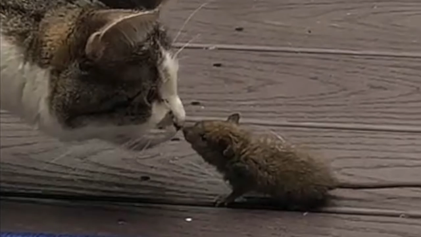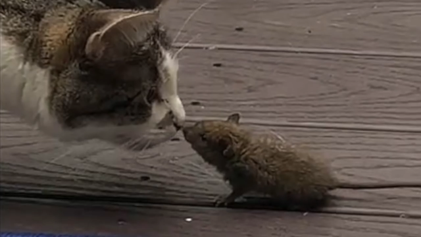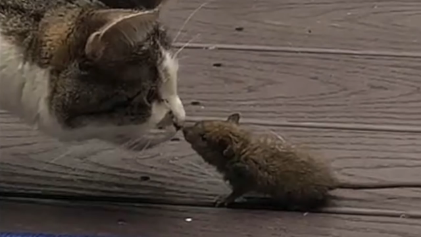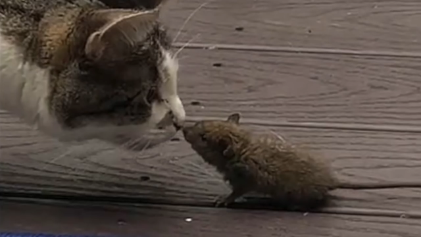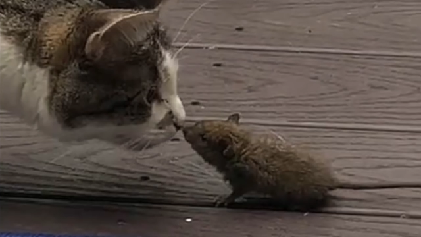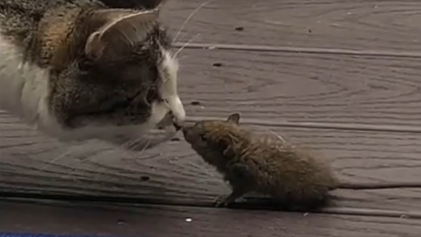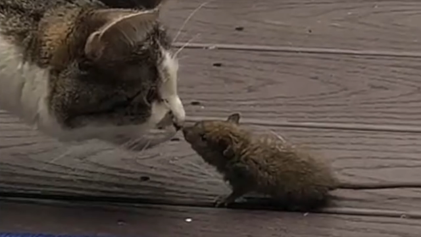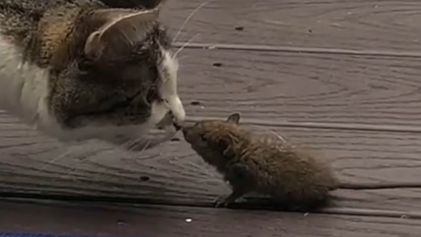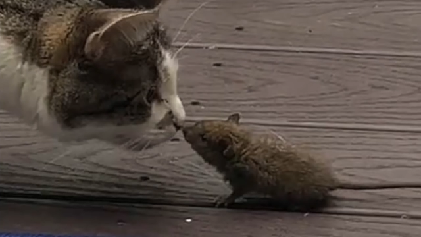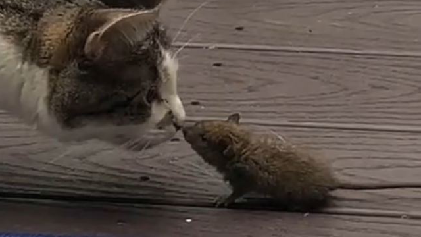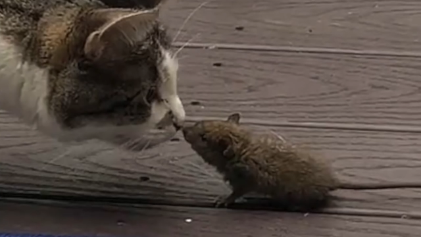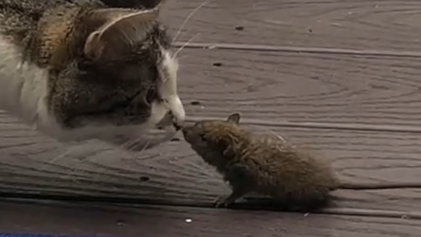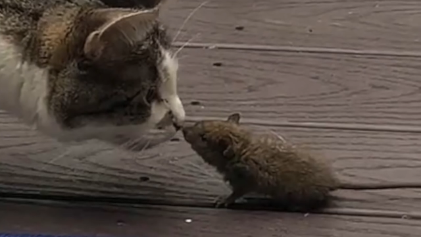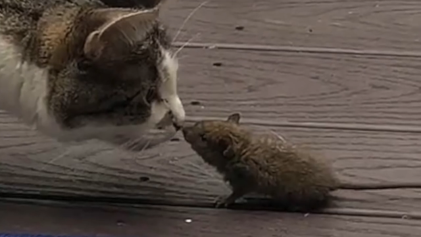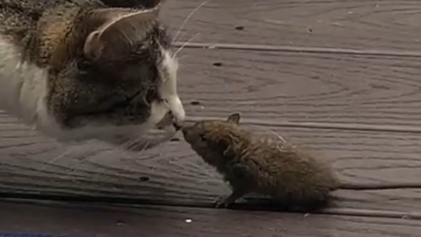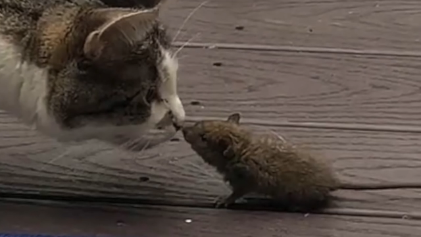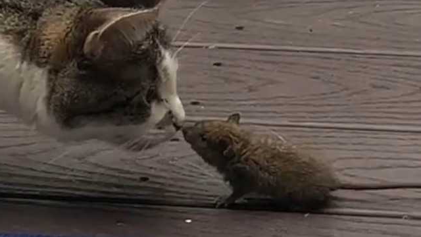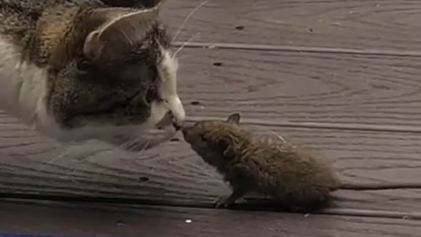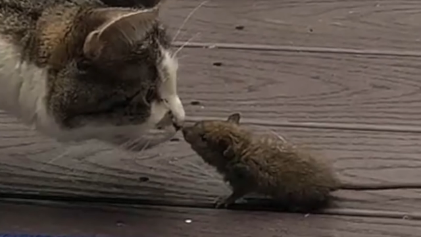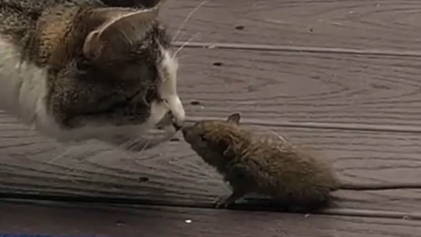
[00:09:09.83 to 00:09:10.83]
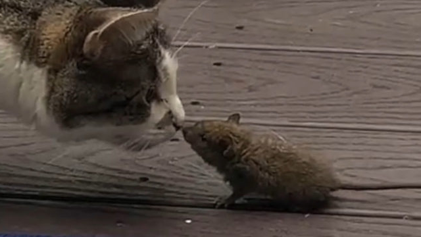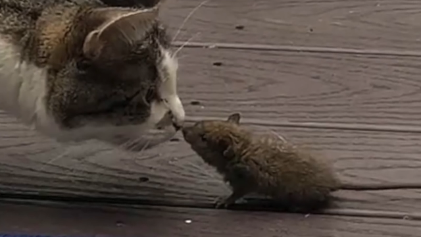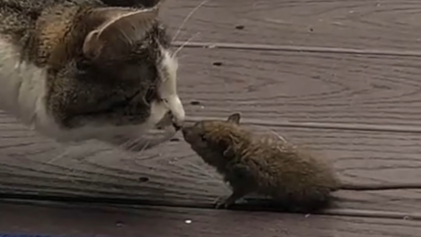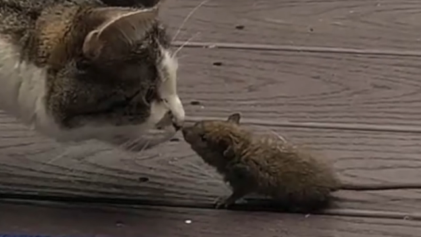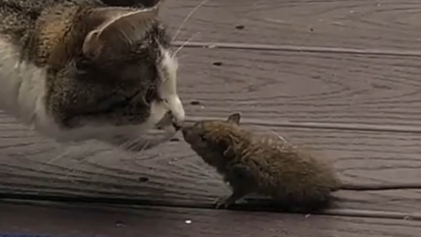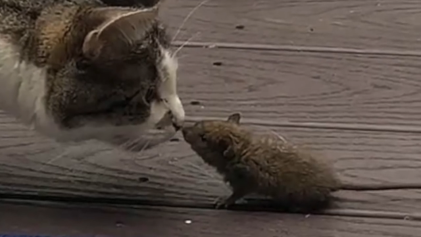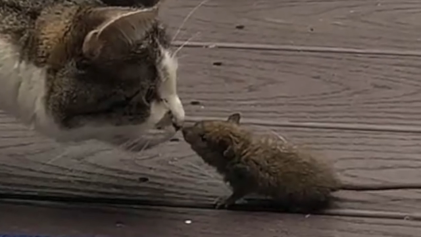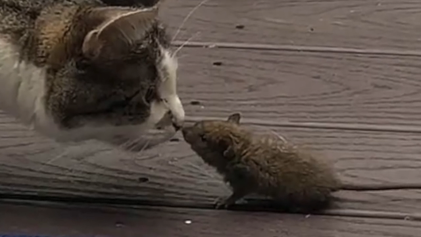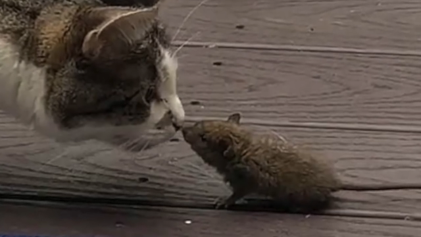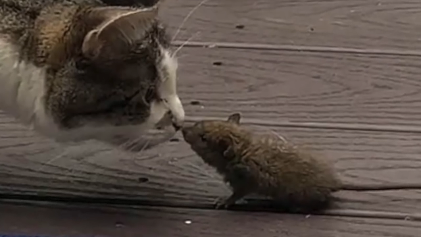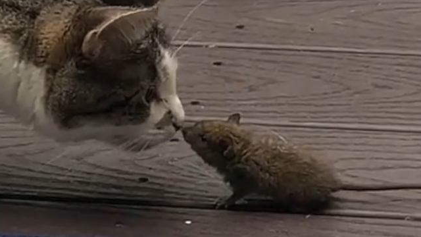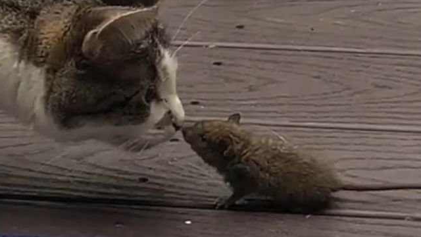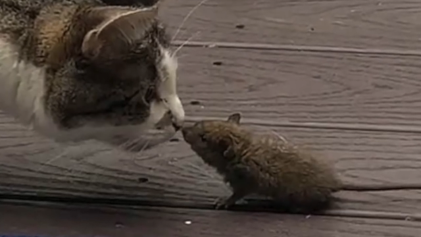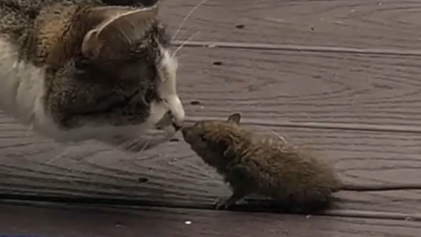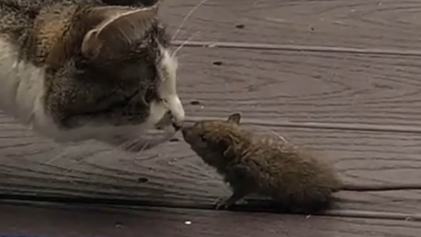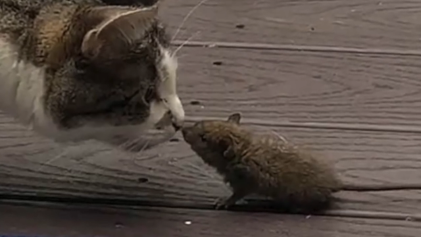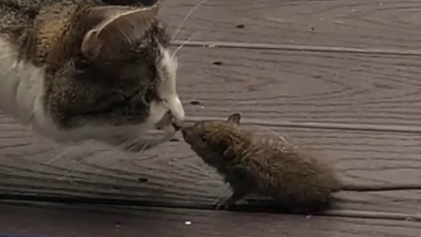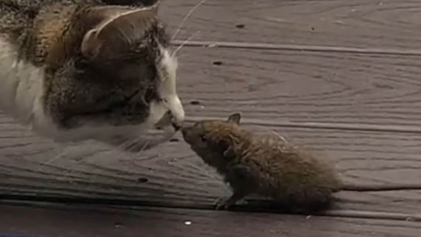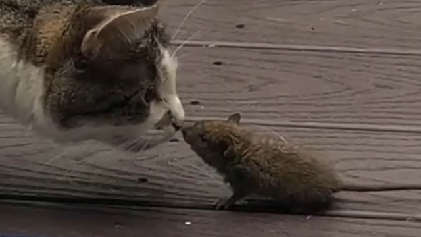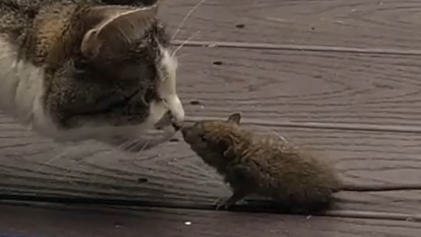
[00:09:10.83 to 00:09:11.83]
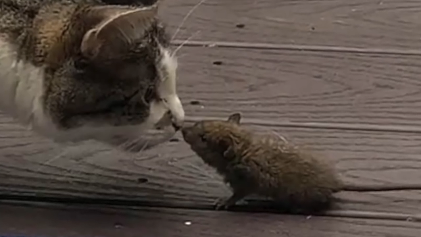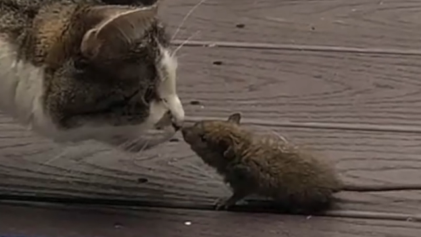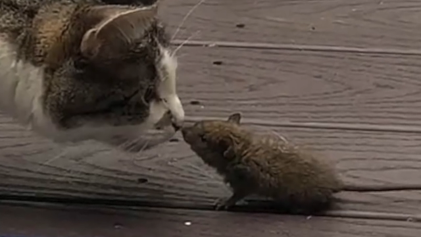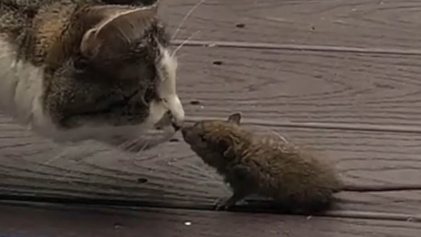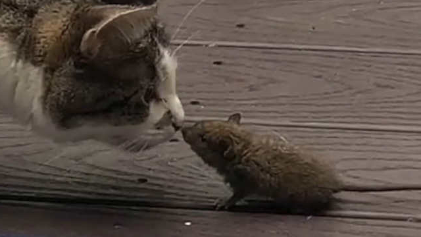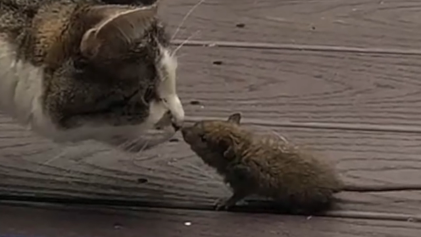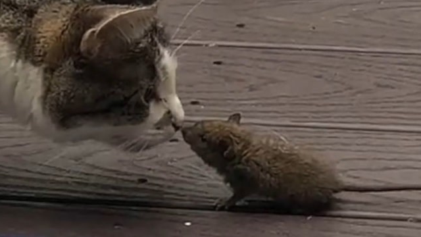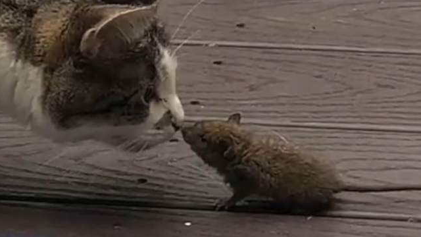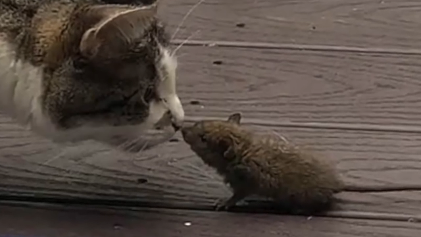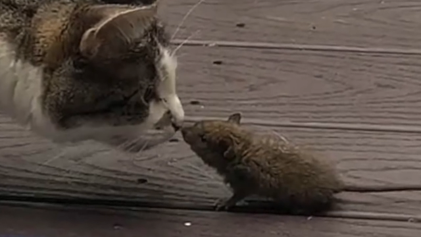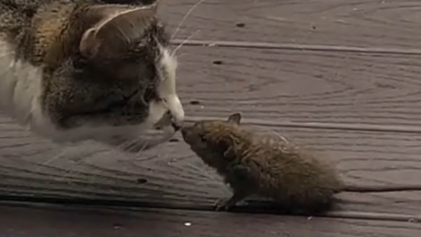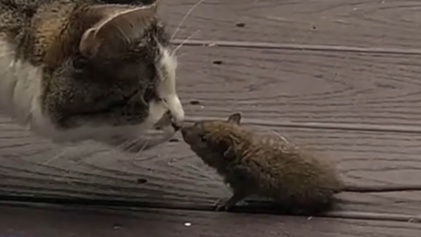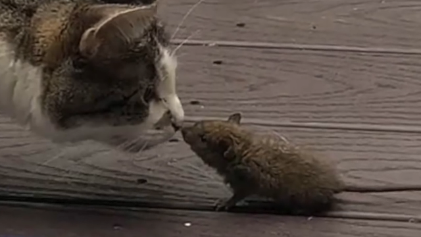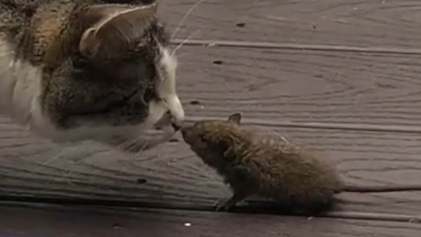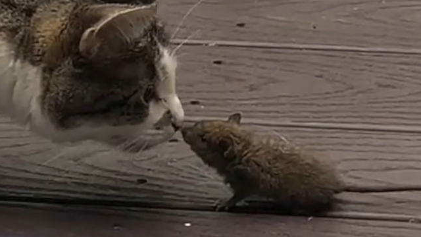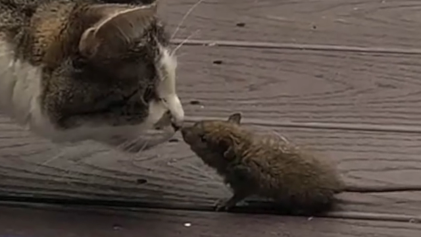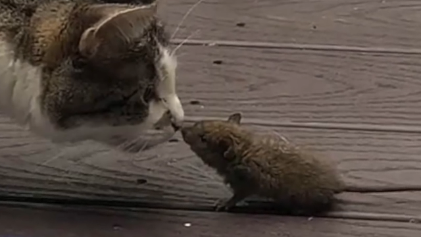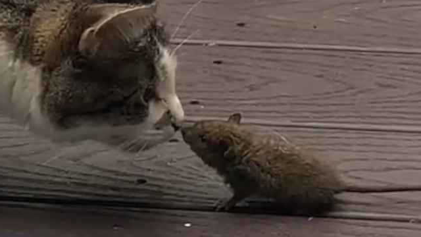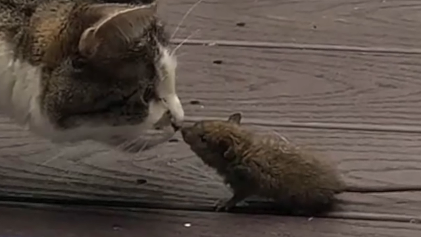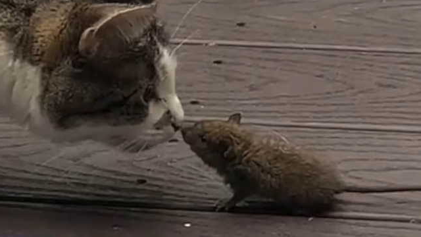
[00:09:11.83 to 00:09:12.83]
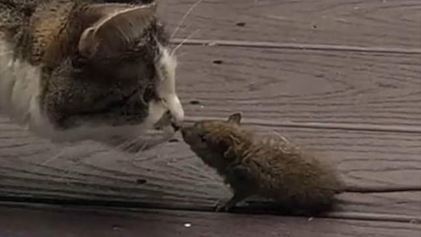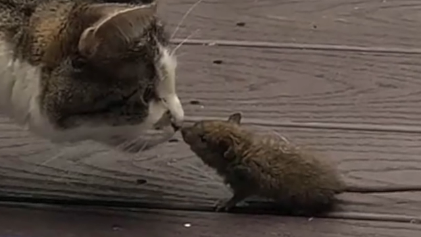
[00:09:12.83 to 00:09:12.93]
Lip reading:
(no speaker visible)